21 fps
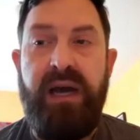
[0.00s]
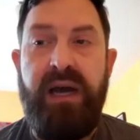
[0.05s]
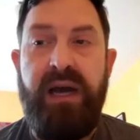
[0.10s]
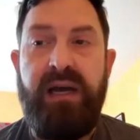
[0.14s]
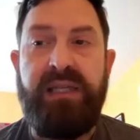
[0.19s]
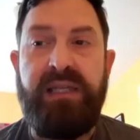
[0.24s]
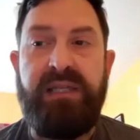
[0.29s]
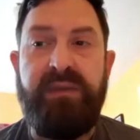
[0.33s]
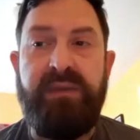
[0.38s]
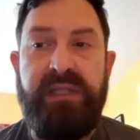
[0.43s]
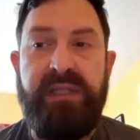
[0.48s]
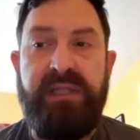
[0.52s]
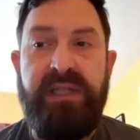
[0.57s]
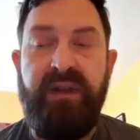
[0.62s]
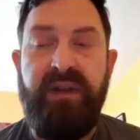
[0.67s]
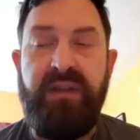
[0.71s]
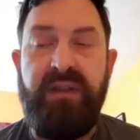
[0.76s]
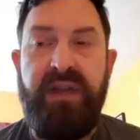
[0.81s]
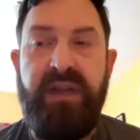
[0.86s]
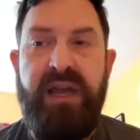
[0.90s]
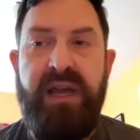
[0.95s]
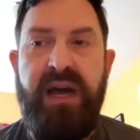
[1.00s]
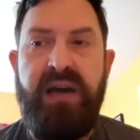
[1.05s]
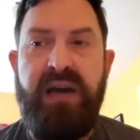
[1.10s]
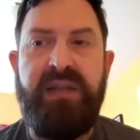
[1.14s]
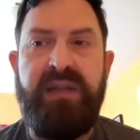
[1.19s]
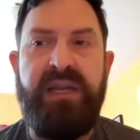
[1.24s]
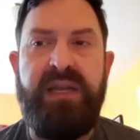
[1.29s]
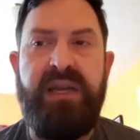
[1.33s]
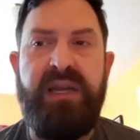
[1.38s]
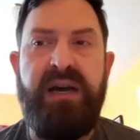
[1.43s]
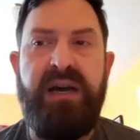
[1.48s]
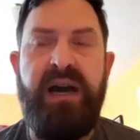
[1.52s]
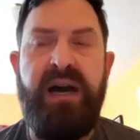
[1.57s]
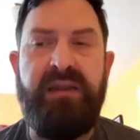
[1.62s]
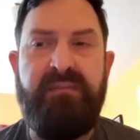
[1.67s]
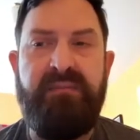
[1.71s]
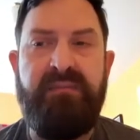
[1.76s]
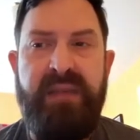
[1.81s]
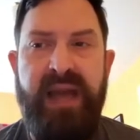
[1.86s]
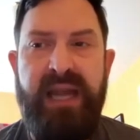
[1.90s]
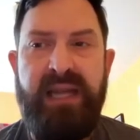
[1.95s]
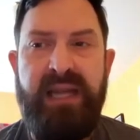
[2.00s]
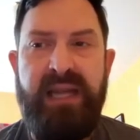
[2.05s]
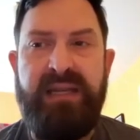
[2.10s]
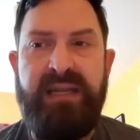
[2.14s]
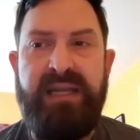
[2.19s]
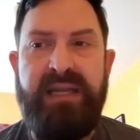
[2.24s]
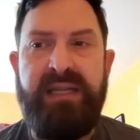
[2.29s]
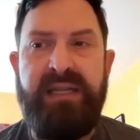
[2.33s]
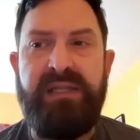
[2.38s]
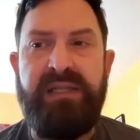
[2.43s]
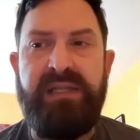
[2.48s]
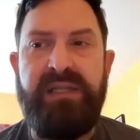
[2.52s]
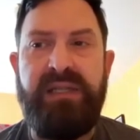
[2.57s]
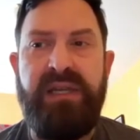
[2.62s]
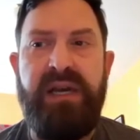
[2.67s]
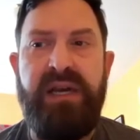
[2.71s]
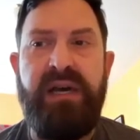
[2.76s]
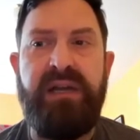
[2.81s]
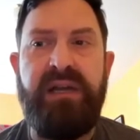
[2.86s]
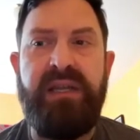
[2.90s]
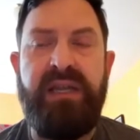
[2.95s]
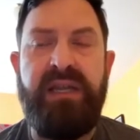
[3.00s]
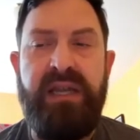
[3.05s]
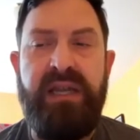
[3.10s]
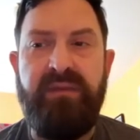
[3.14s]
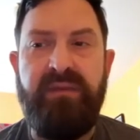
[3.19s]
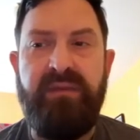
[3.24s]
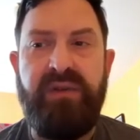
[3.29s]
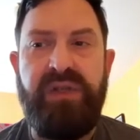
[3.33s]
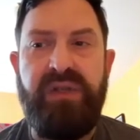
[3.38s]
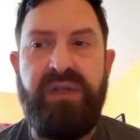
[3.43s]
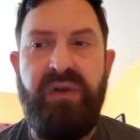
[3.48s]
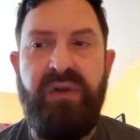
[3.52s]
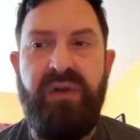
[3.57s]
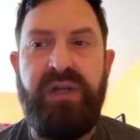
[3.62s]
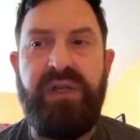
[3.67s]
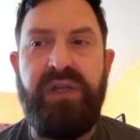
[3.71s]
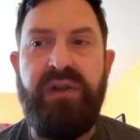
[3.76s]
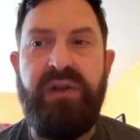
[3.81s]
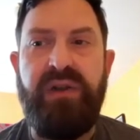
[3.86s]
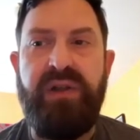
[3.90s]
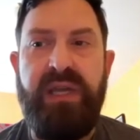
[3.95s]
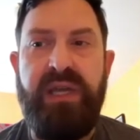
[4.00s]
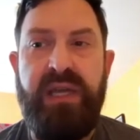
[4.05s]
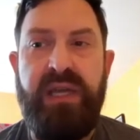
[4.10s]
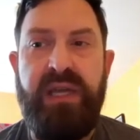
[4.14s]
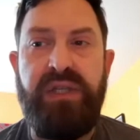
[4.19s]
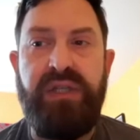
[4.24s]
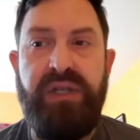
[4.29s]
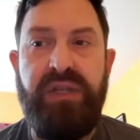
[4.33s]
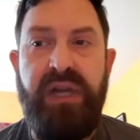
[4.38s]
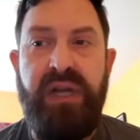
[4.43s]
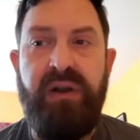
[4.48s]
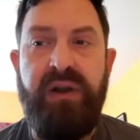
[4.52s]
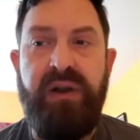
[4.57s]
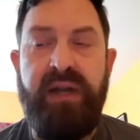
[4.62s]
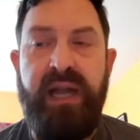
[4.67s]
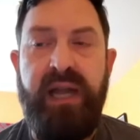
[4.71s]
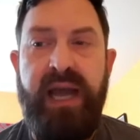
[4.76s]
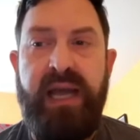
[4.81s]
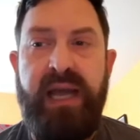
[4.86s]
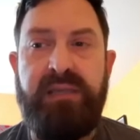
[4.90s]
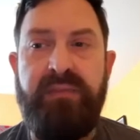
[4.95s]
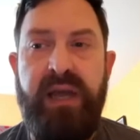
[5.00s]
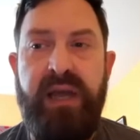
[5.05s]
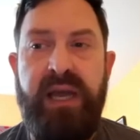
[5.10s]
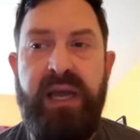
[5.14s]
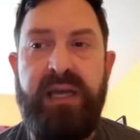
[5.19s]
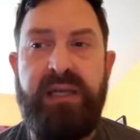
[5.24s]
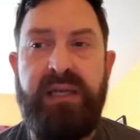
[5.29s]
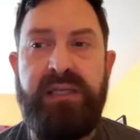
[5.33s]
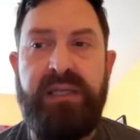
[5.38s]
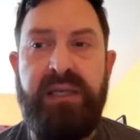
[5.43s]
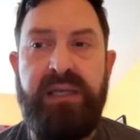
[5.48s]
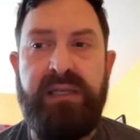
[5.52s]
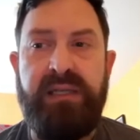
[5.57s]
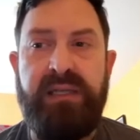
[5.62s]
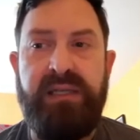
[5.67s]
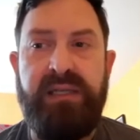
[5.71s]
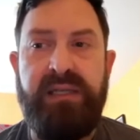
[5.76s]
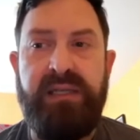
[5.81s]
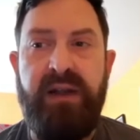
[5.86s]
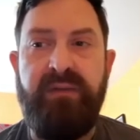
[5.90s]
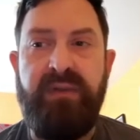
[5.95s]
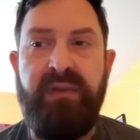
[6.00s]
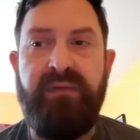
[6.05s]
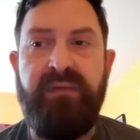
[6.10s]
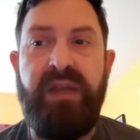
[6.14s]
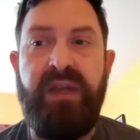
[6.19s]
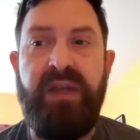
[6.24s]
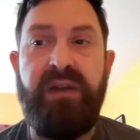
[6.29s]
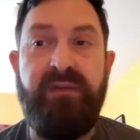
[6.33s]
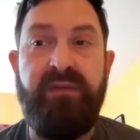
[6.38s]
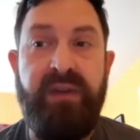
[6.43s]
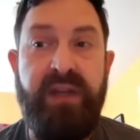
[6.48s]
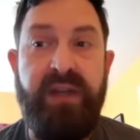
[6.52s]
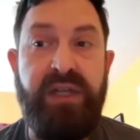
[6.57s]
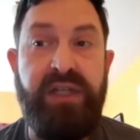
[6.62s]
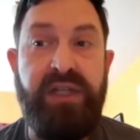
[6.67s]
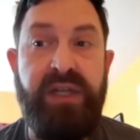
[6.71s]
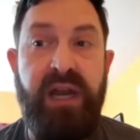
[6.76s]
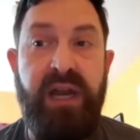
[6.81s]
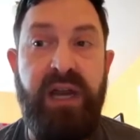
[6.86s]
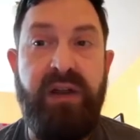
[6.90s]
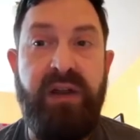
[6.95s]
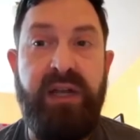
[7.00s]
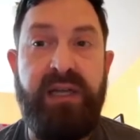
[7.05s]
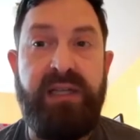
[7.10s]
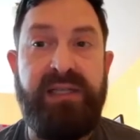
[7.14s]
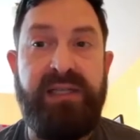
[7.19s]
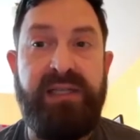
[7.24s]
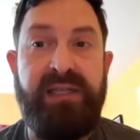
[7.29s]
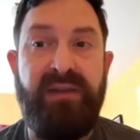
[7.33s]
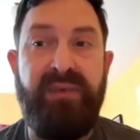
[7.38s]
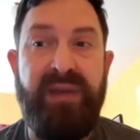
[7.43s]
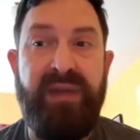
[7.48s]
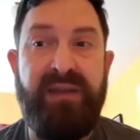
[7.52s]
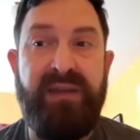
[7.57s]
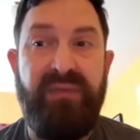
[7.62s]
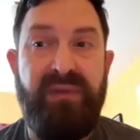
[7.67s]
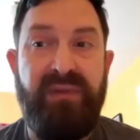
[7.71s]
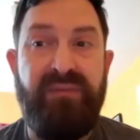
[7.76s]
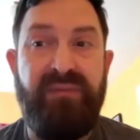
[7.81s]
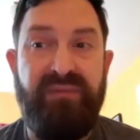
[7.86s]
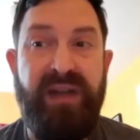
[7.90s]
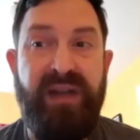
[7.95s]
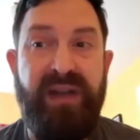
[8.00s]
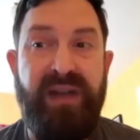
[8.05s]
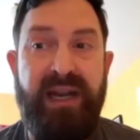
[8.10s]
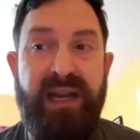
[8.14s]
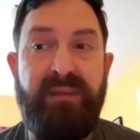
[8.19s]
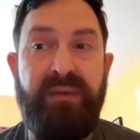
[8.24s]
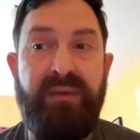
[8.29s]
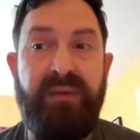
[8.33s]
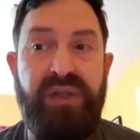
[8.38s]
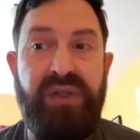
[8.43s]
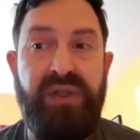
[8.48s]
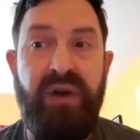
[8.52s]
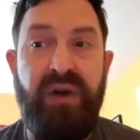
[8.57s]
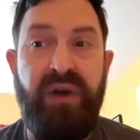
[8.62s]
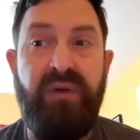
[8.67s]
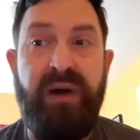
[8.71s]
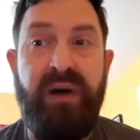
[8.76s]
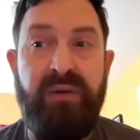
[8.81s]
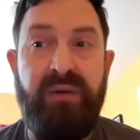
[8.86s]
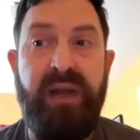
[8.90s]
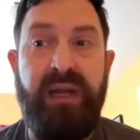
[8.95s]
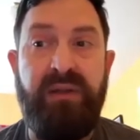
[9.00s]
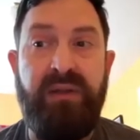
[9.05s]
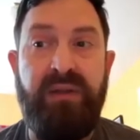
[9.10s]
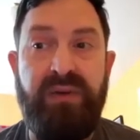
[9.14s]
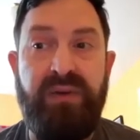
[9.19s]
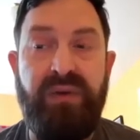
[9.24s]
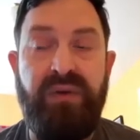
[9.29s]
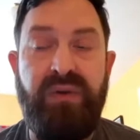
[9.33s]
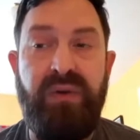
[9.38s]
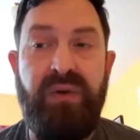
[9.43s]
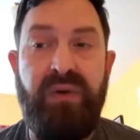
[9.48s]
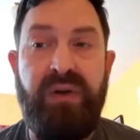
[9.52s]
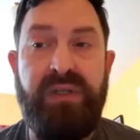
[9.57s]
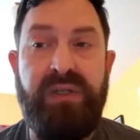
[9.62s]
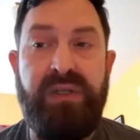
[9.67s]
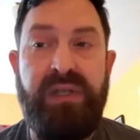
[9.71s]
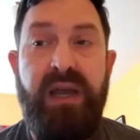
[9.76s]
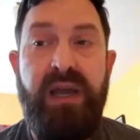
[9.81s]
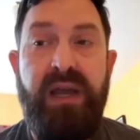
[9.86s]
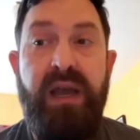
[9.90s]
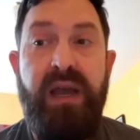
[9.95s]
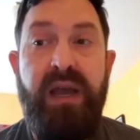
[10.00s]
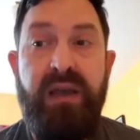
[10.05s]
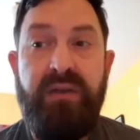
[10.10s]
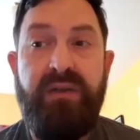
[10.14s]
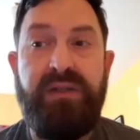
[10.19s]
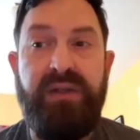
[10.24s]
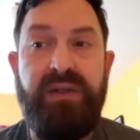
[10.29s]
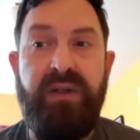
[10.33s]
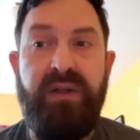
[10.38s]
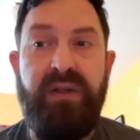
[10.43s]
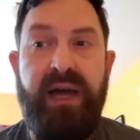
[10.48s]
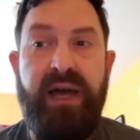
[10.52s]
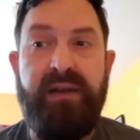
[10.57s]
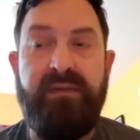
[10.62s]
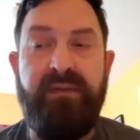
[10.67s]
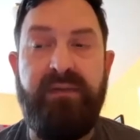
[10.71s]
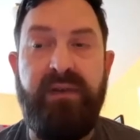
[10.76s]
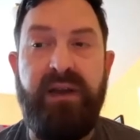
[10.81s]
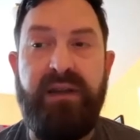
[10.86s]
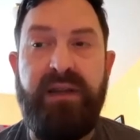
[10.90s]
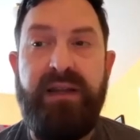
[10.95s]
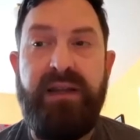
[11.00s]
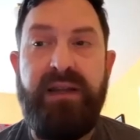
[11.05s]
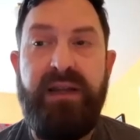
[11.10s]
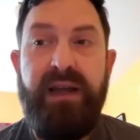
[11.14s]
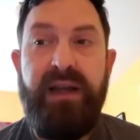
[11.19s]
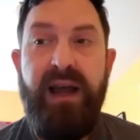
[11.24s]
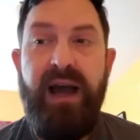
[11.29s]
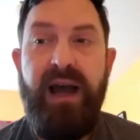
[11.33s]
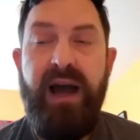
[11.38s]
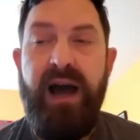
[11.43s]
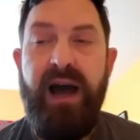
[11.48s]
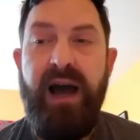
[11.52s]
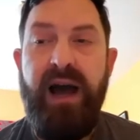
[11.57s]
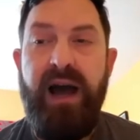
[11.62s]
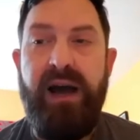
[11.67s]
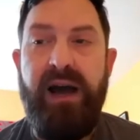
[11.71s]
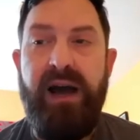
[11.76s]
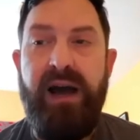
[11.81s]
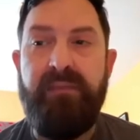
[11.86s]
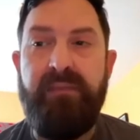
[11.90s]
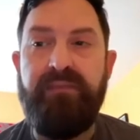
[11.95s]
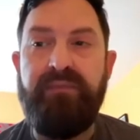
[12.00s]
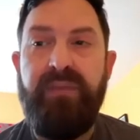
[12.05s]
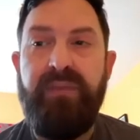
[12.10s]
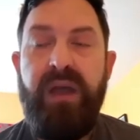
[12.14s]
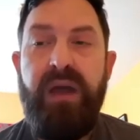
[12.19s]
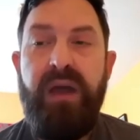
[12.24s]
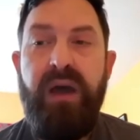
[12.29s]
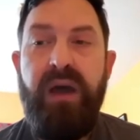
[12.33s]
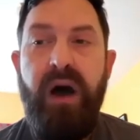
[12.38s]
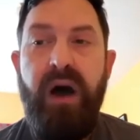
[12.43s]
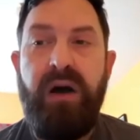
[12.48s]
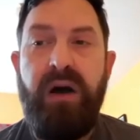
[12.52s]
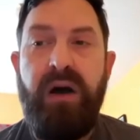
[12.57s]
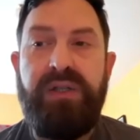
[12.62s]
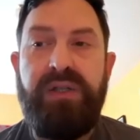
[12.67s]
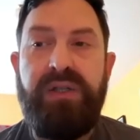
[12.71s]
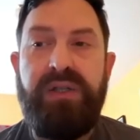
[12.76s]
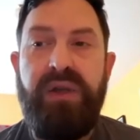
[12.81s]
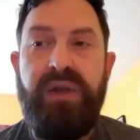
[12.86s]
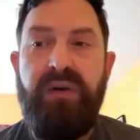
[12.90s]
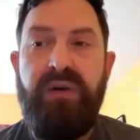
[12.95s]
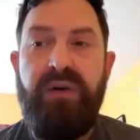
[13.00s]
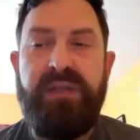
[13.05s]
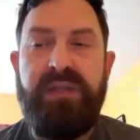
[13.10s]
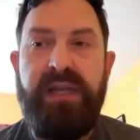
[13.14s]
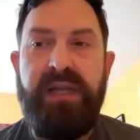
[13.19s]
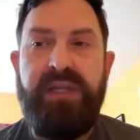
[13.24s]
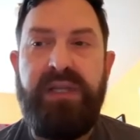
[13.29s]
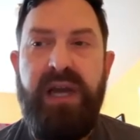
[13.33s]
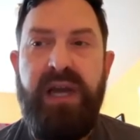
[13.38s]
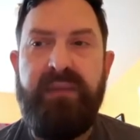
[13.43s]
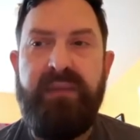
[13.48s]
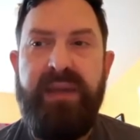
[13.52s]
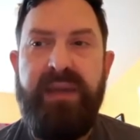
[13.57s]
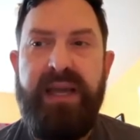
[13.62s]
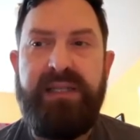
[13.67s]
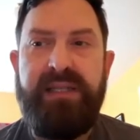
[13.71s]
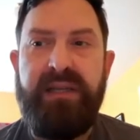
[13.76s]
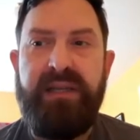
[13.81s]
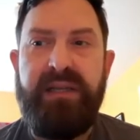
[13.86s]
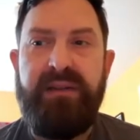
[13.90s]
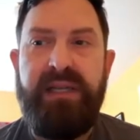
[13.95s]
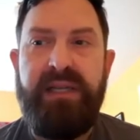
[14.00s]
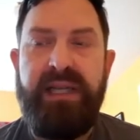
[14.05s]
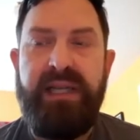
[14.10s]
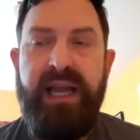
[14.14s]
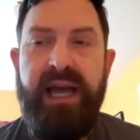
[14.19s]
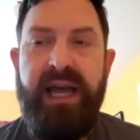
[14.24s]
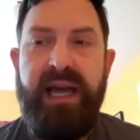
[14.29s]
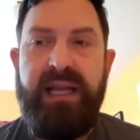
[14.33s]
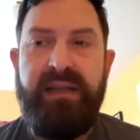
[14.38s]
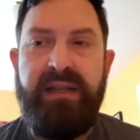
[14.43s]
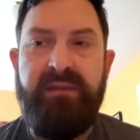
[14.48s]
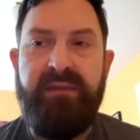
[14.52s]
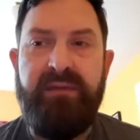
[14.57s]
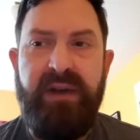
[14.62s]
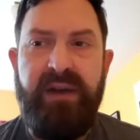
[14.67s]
specifically on the maintenance, the infrastructure, the engineering aspects, several of the unfinished areas that we were not able to show on regular tours. Those are a lot of fun. Also, it's my job basically to kind of